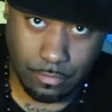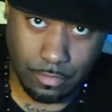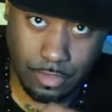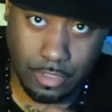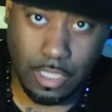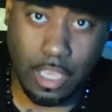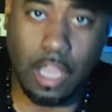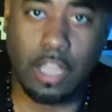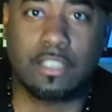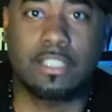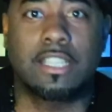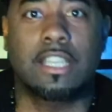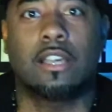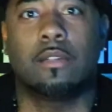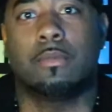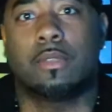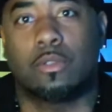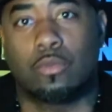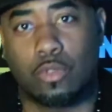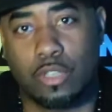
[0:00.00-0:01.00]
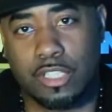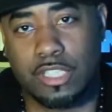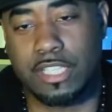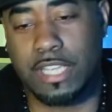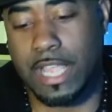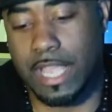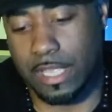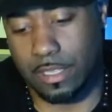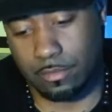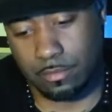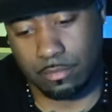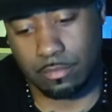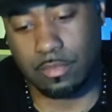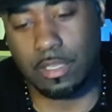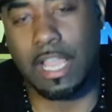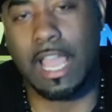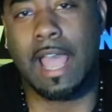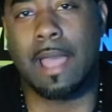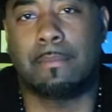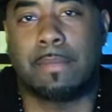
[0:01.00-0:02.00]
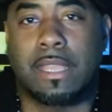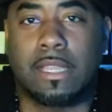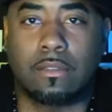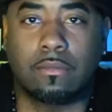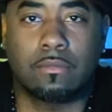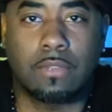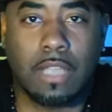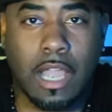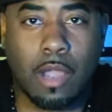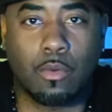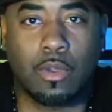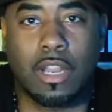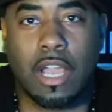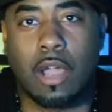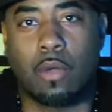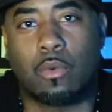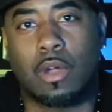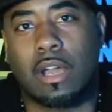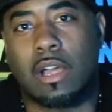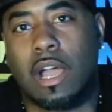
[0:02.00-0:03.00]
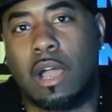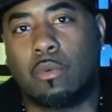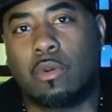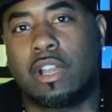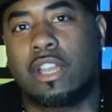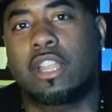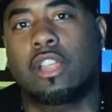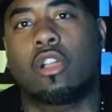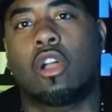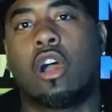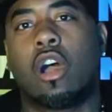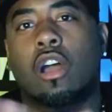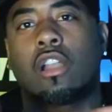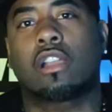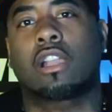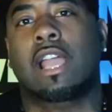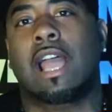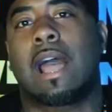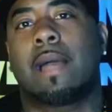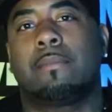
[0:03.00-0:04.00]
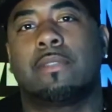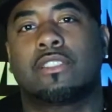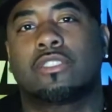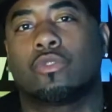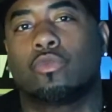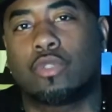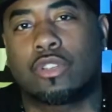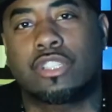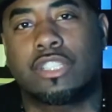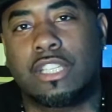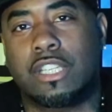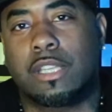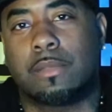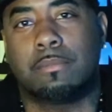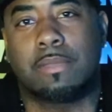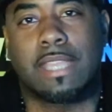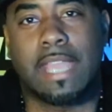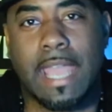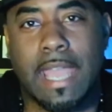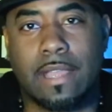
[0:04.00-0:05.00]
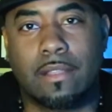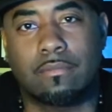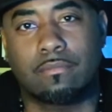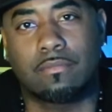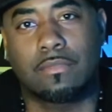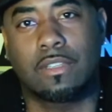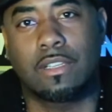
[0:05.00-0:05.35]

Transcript: Y'all tell me where she at. Comment. I want to hear all the comments of where she could be at.